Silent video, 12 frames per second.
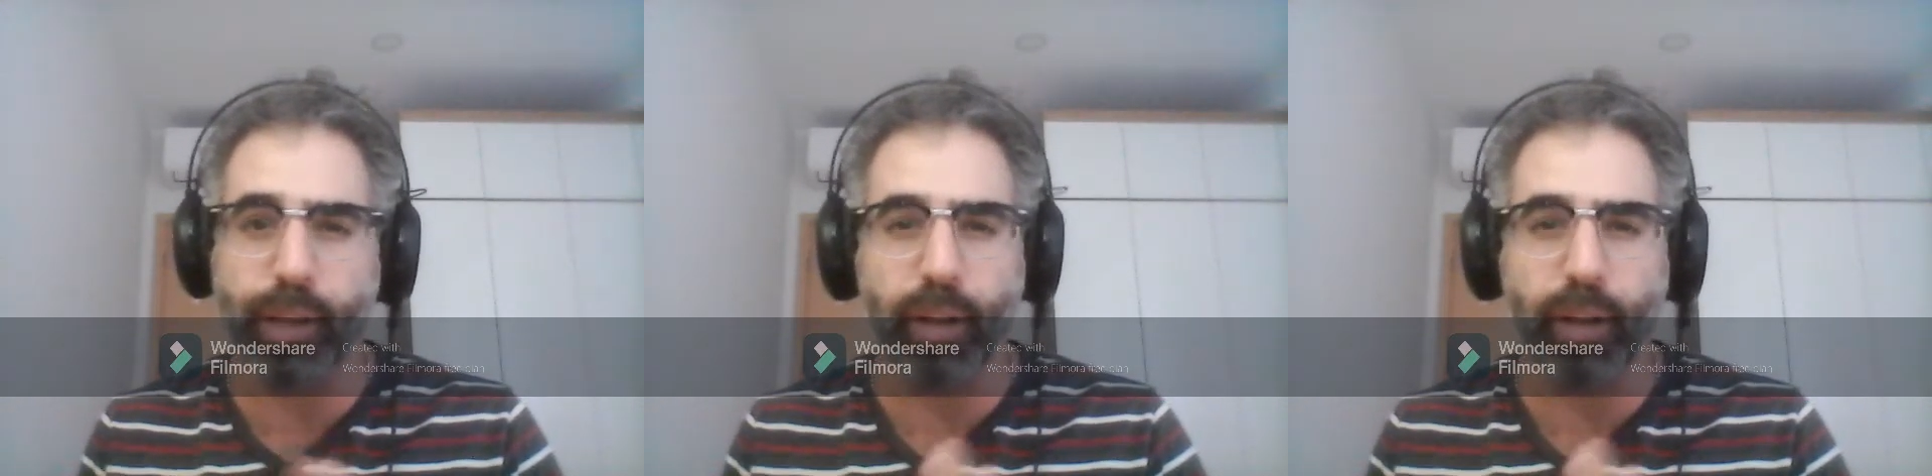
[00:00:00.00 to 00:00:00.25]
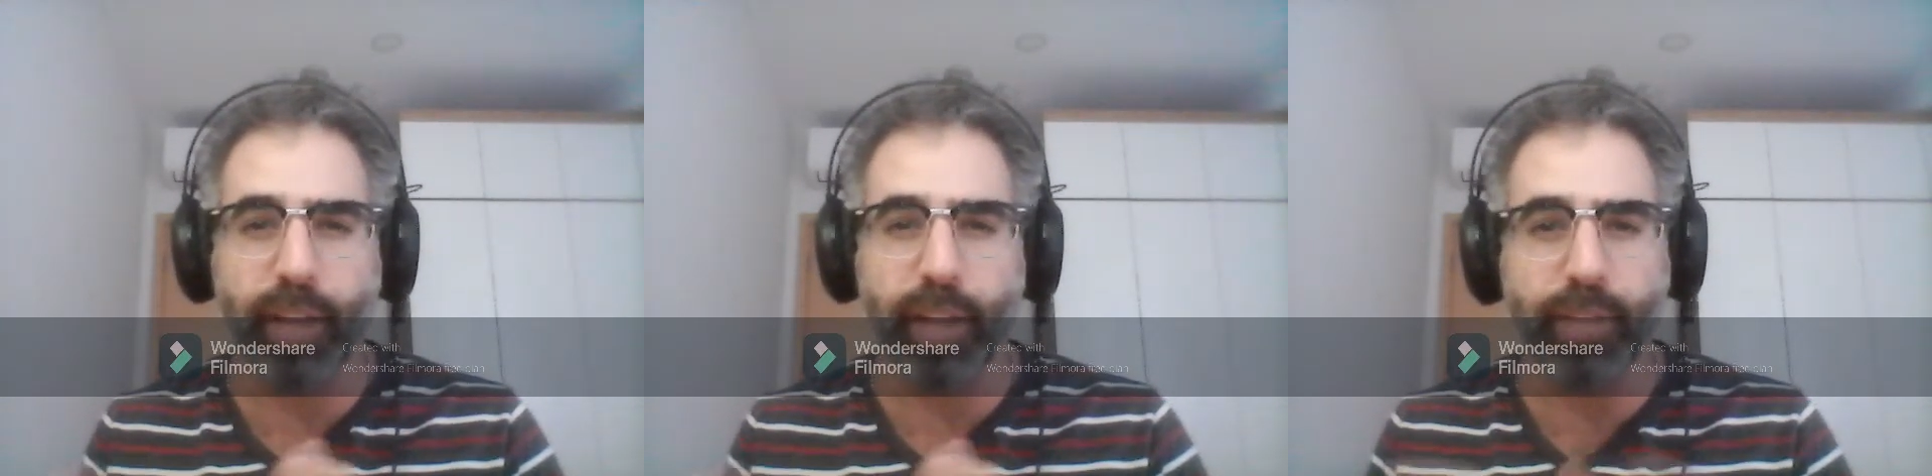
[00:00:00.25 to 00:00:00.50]

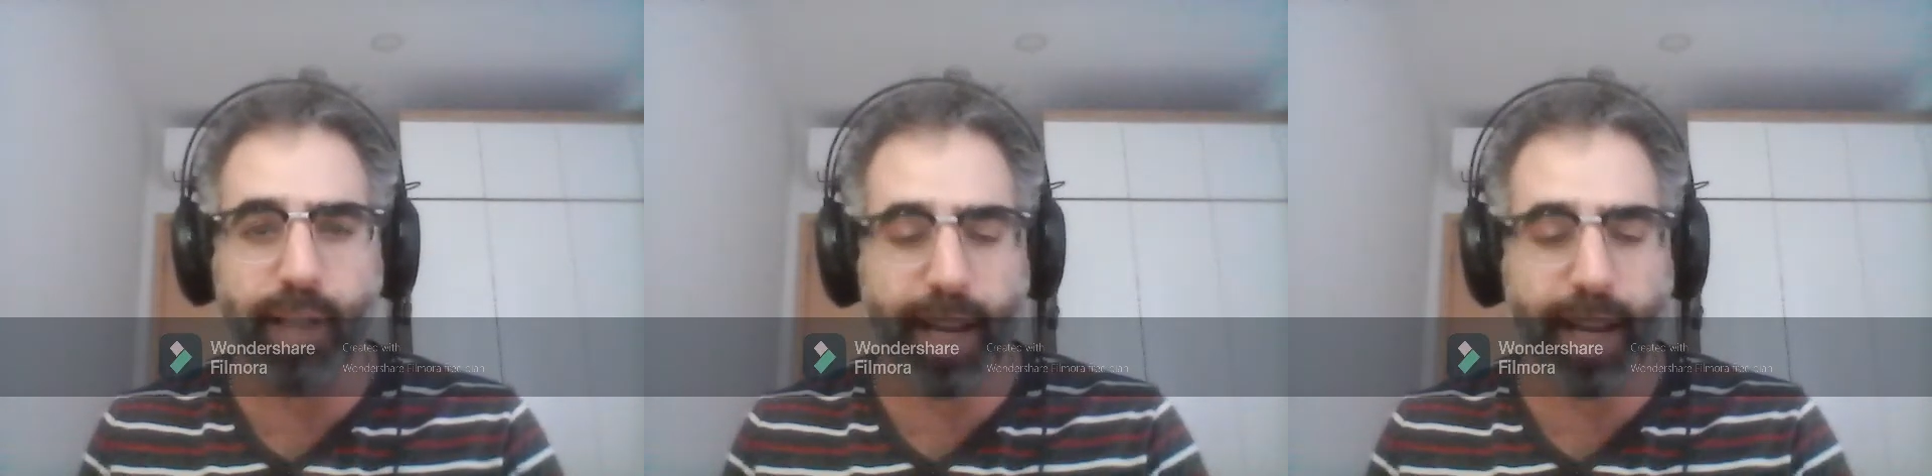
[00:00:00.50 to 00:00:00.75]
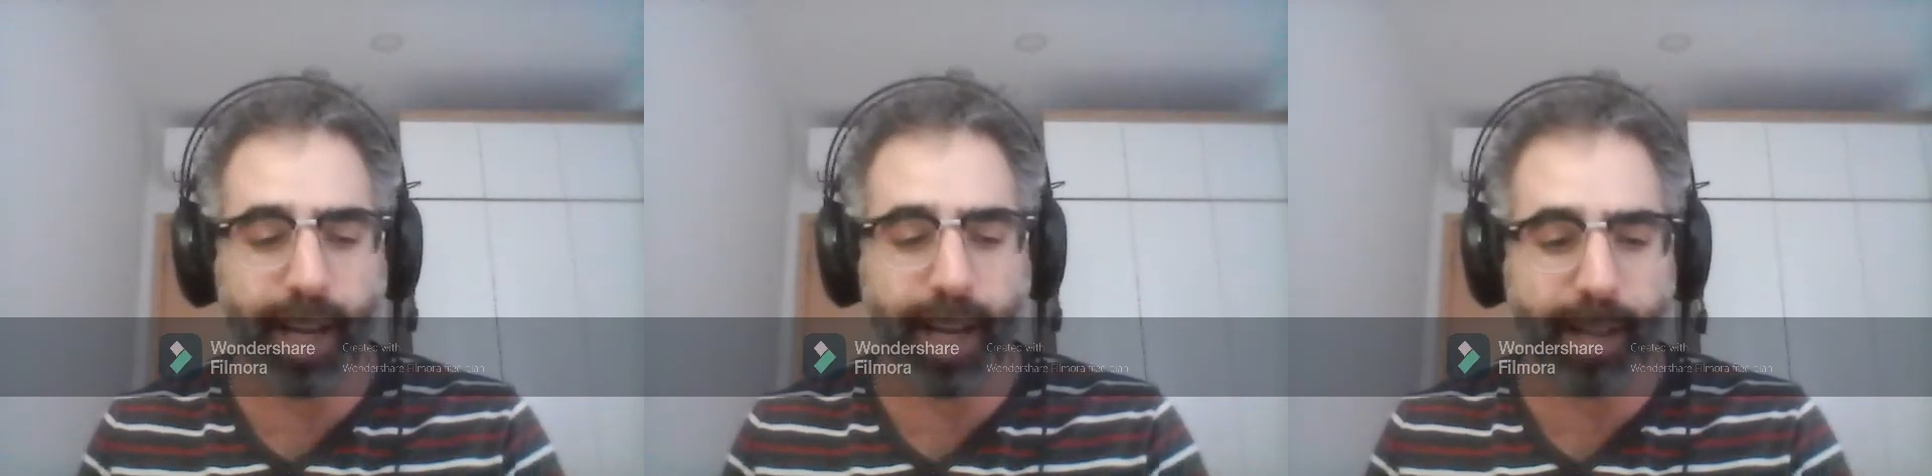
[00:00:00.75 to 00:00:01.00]
their life is
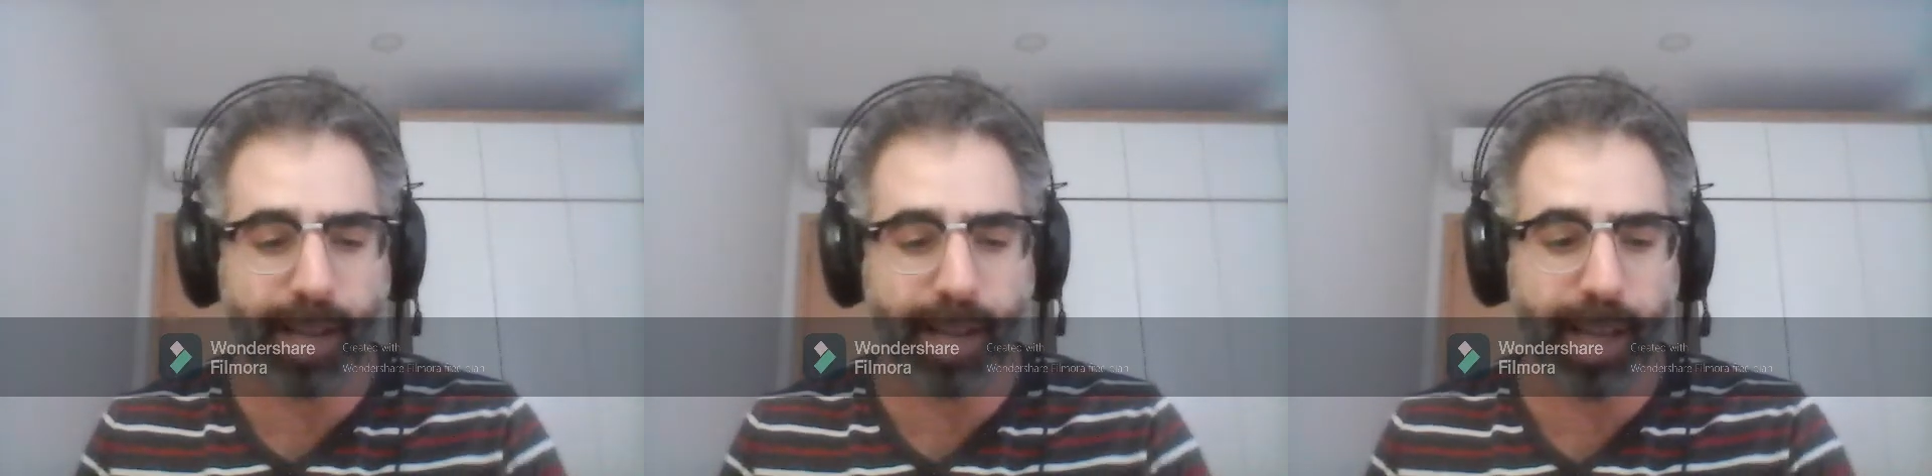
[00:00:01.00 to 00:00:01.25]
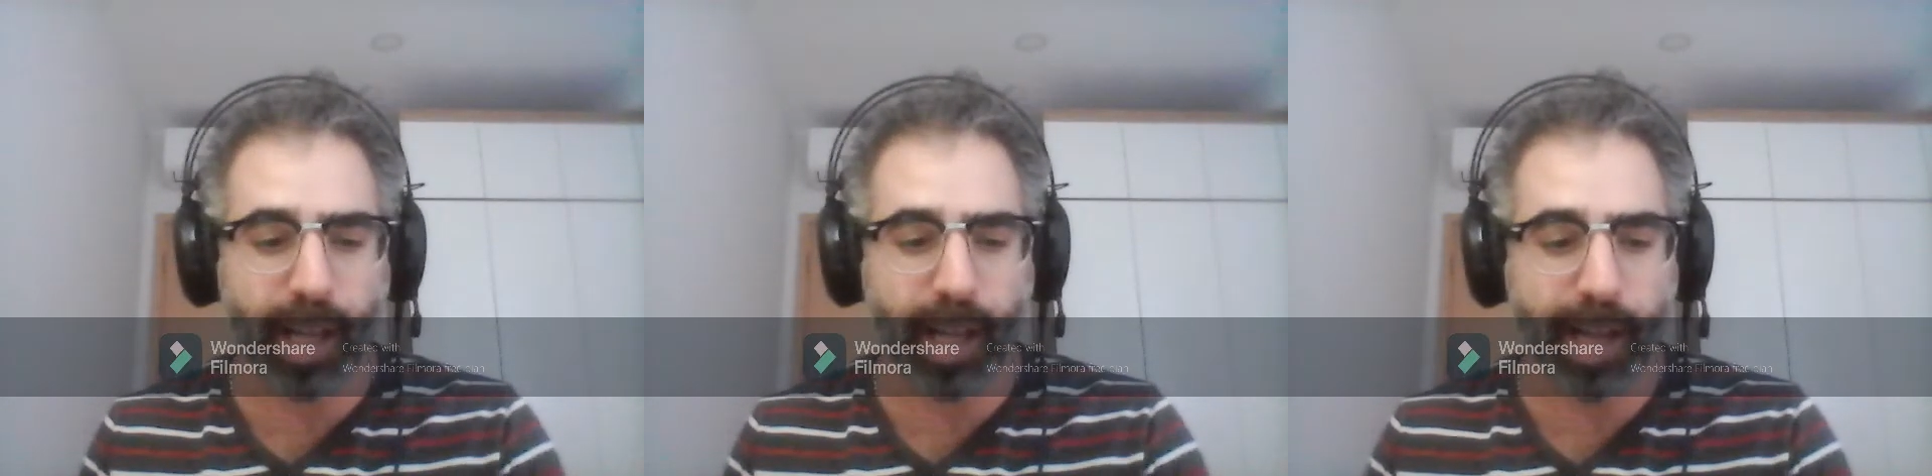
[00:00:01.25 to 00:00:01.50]
like
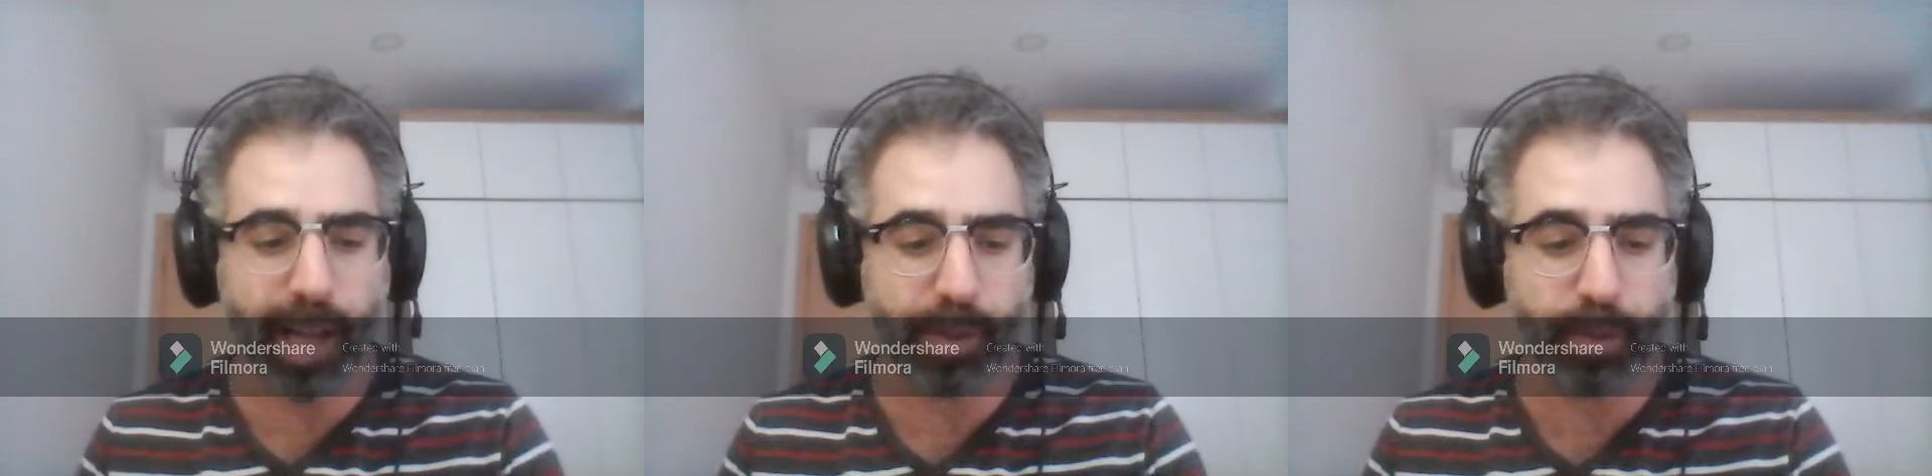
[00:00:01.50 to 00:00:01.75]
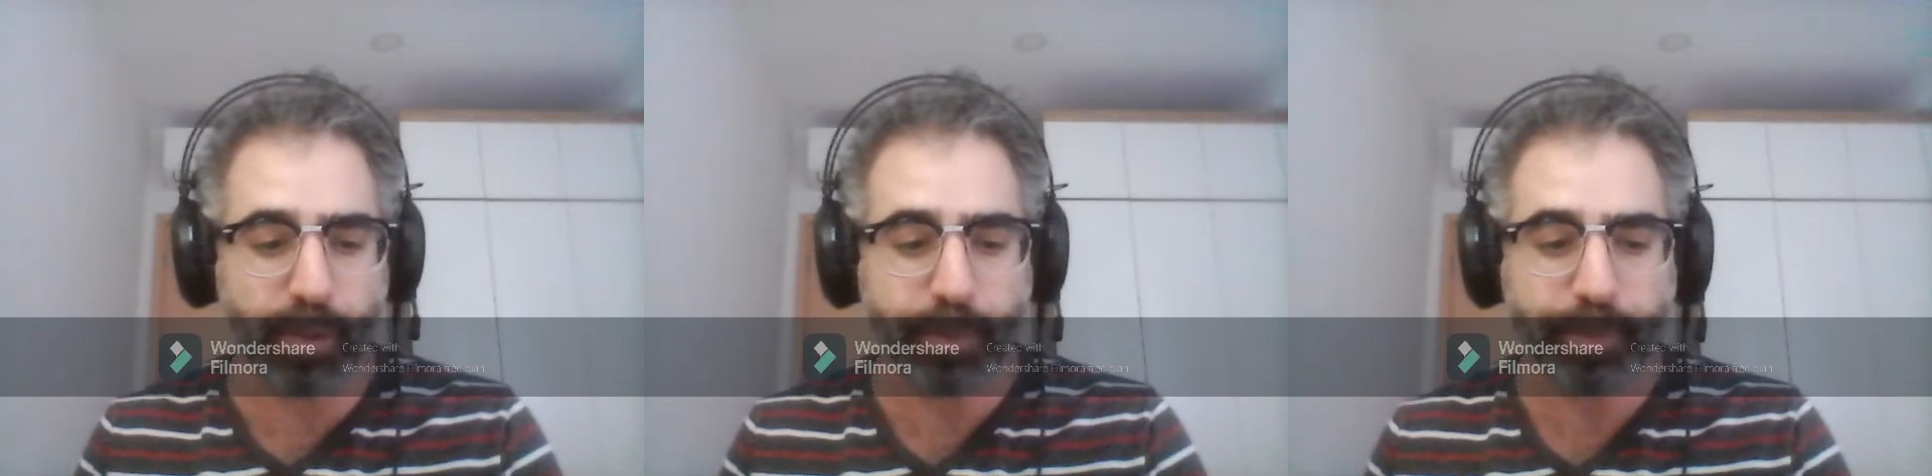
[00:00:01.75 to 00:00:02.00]
inside the classroom.